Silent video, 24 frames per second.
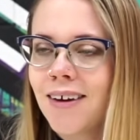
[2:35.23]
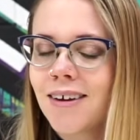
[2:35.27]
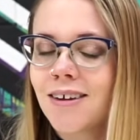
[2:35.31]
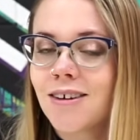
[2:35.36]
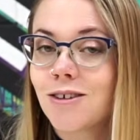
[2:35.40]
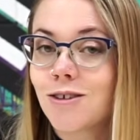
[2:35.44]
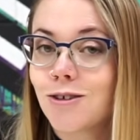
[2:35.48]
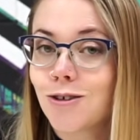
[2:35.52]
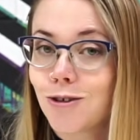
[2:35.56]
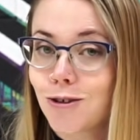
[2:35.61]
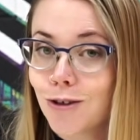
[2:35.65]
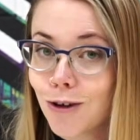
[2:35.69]

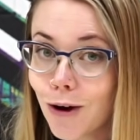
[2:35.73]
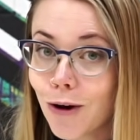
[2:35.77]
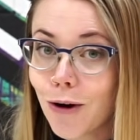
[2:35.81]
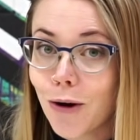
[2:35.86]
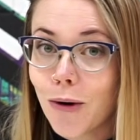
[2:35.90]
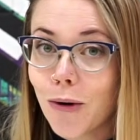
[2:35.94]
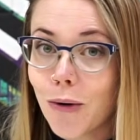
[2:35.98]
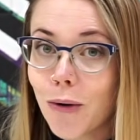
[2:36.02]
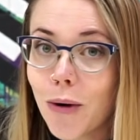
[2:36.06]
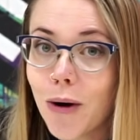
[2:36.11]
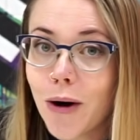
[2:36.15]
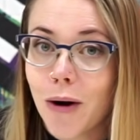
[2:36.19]

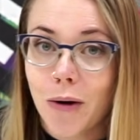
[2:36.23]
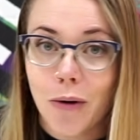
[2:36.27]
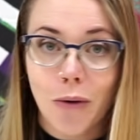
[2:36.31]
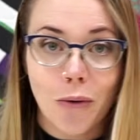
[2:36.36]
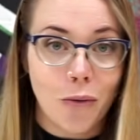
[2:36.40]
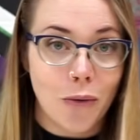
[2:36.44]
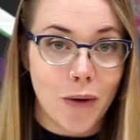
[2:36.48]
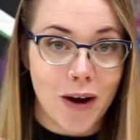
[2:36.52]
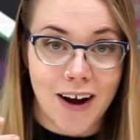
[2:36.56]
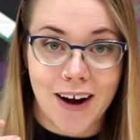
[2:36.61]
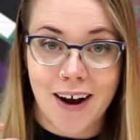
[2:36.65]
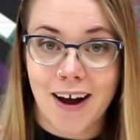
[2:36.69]
So
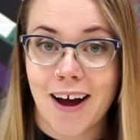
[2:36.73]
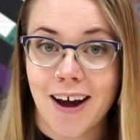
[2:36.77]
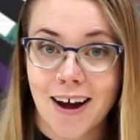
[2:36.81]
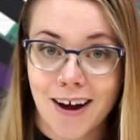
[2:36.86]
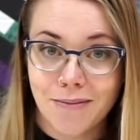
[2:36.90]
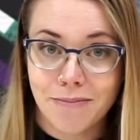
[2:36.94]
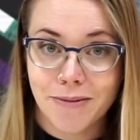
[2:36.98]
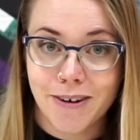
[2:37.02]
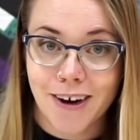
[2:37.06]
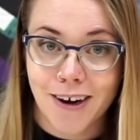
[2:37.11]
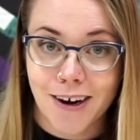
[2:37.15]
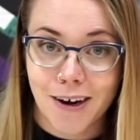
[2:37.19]
when
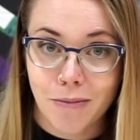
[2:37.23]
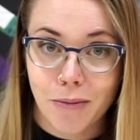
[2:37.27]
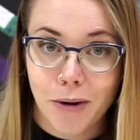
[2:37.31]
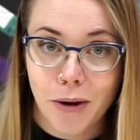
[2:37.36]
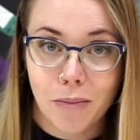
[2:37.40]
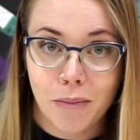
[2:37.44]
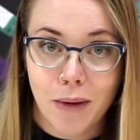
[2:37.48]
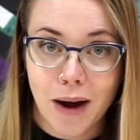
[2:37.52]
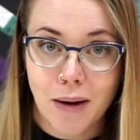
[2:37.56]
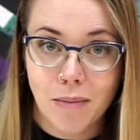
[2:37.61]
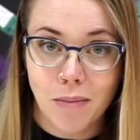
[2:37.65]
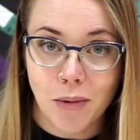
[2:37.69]
I'm talking about
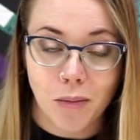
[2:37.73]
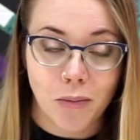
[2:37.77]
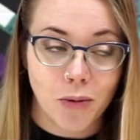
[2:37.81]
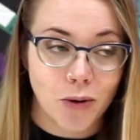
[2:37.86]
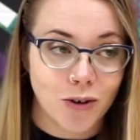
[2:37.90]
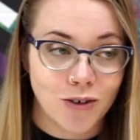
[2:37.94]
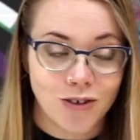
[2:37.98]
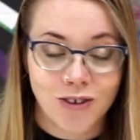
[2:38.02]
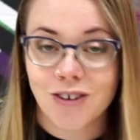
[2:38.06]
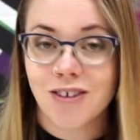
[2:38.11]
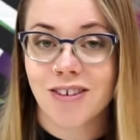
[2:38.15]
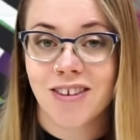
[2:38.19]
my
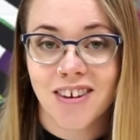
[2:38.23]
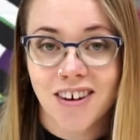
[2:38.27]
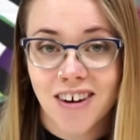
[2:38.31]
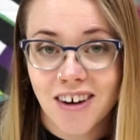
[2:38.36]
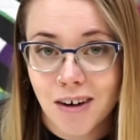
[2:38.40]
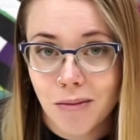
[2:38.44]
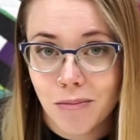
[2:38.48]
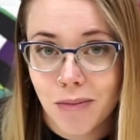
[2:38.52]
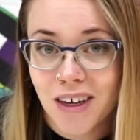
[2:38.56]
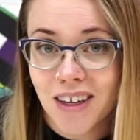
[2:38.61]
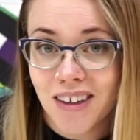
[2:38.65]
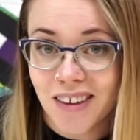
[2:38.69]
proportions, they're going
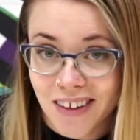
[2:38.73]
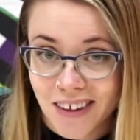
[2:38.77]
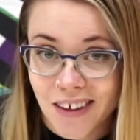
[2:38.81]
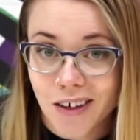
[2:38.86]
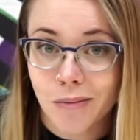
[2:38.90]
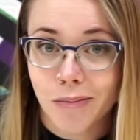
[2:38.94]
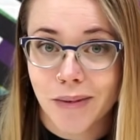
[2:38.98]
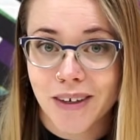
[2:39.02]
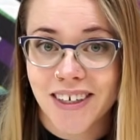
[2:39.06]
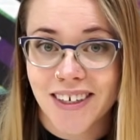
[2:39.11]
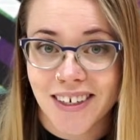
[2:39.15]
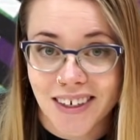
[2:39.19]
to be a little
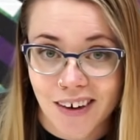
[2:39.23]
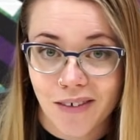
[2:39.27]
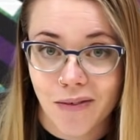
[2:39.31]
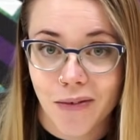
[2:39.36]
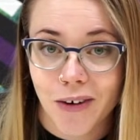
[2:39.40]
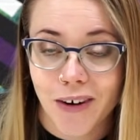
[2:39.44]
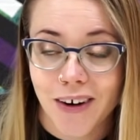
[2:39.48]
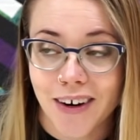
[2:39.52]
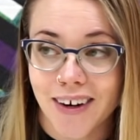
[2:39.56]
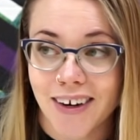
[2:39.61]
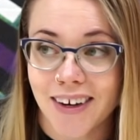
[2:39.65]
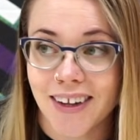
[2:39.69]
bit
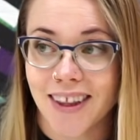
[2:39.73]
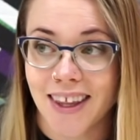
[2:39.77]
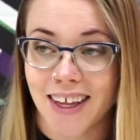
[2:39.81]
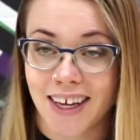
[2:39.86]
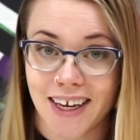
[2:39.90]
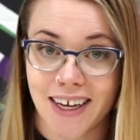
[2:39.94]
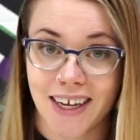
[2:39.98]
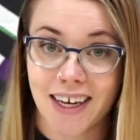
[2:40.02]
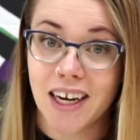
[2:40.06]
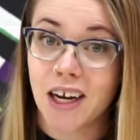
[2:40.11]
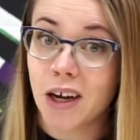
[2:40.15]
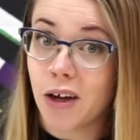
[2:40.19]
different
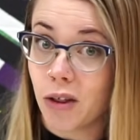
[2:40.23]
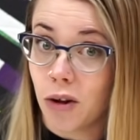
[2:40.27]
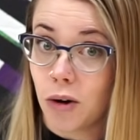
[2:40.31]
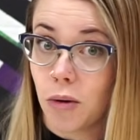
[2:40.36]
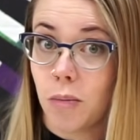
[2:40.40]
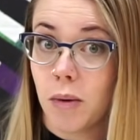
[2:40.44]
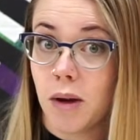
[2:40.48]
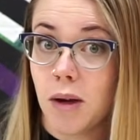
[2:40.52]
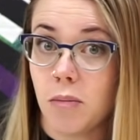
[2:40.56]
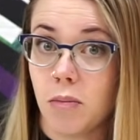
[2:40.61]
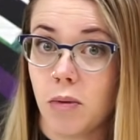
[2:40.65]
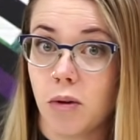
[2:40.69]
than other
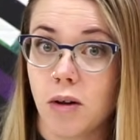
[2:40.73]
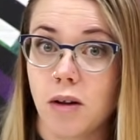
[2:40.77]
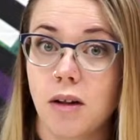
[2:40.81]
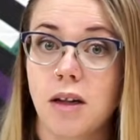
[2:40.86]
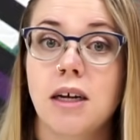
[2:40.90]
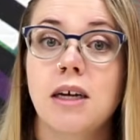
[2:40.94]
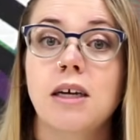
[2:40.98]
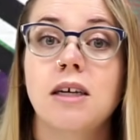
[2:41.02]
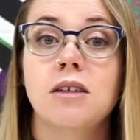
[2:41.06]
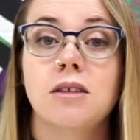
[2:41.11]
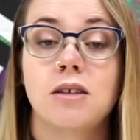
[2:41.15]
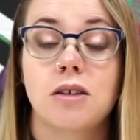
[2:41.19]
people.
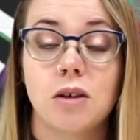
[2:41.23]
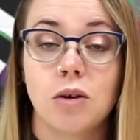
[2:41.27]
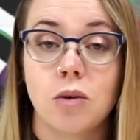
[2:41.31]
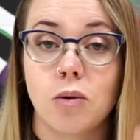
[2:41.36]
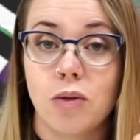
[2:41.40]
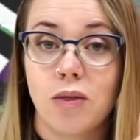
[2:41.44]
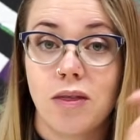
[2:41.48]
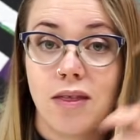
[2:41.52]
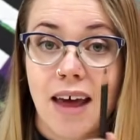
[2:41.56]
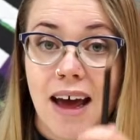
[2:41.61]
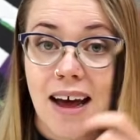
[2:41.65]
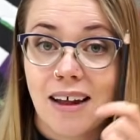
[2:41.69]
So
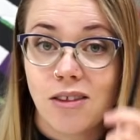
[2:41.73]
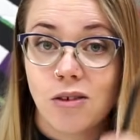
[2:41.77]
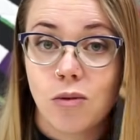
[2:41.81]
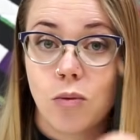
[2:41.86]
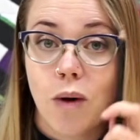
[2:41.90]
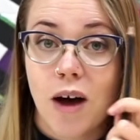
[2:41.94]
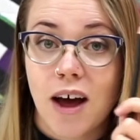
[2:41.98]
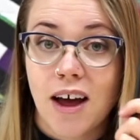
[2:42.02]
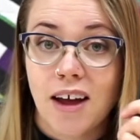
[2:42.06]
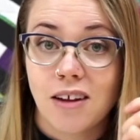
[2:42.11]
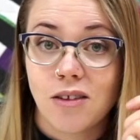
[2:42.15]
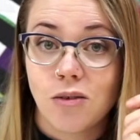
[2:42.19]
that's
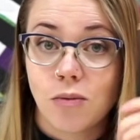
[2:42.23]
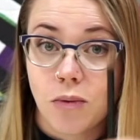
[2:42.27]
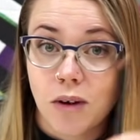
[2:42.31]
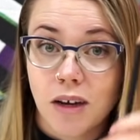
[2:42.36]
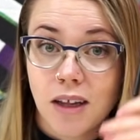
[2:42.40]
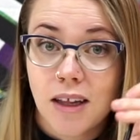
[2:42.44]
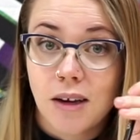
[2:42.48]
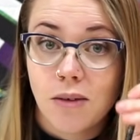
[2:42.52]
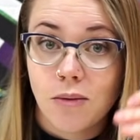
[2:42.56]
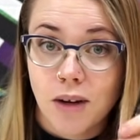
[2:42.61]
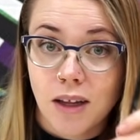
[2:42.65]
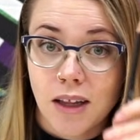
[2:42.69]
why it's
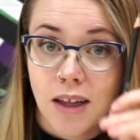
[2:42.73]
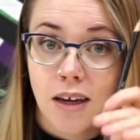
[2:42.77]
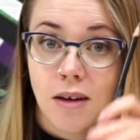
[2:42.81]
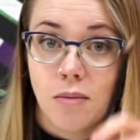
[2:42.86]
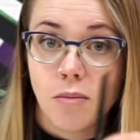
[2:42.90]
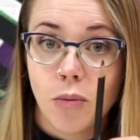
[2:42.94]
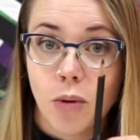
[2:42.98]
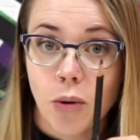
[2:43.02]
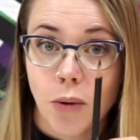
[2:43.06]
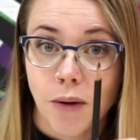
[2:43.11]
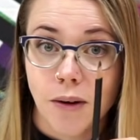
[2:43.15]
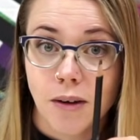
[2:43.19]
really, really
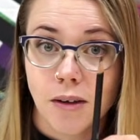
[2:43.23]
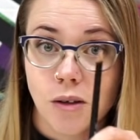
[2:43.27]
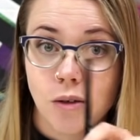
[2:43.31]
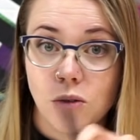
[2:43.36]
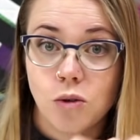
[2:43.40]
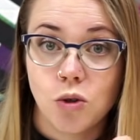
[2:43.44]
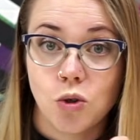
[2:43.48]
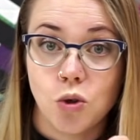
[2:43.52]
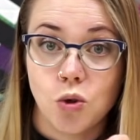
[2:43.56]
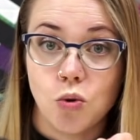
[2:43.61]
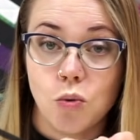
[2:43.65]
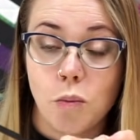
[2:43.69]
important
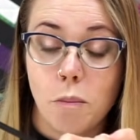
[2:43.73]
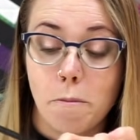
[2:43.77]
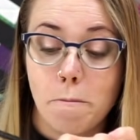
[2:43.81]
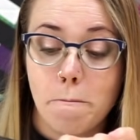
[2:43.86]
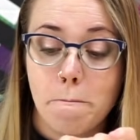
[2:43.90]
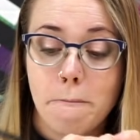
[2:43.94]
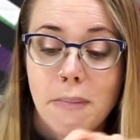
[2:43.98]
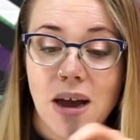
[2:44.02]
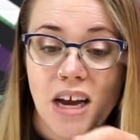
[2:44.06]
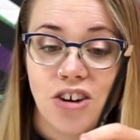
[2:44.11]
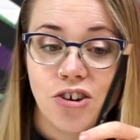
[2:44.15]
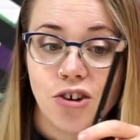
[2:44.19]
to
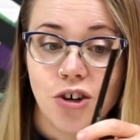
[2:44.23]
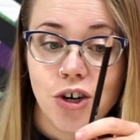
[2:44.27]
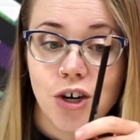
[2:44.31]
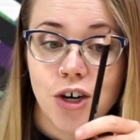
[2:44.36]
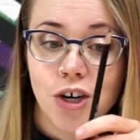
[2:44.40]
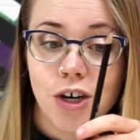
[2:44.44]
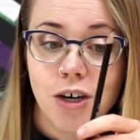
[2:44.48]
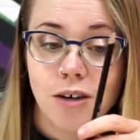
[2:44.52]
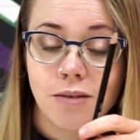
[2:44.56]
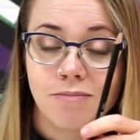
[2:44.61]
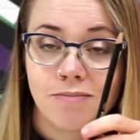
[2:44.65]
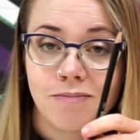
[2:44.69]

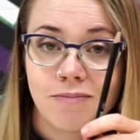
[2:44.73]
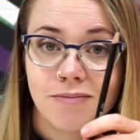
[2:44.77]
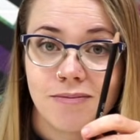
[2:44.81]
measure.